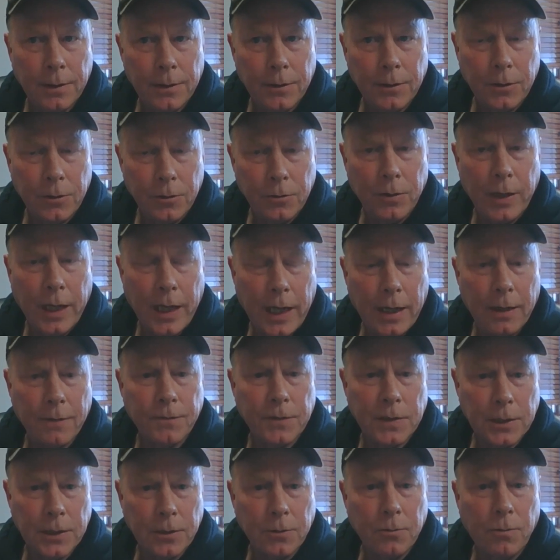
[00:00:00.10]
you have
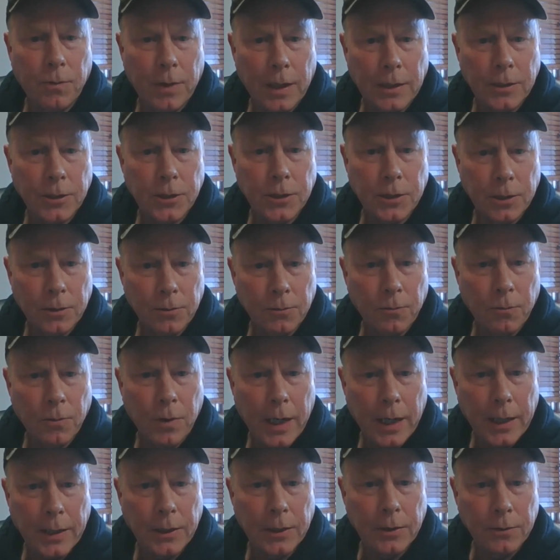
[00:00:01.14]
to question
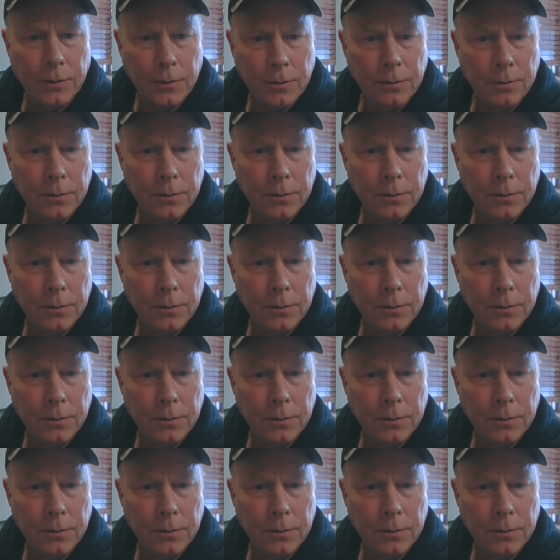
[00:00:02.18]
why you